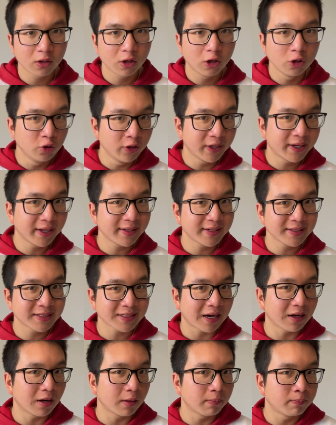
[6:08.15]
You can
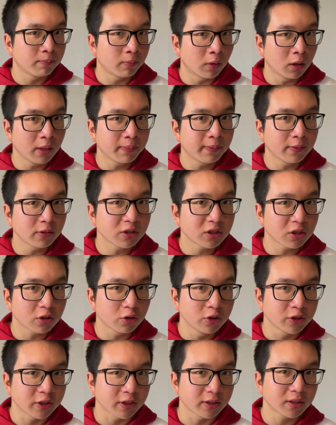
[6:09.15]
decide on multiple
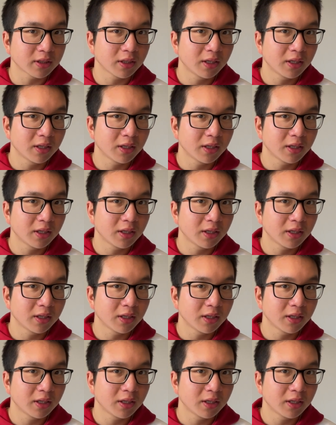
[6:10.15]
solutions.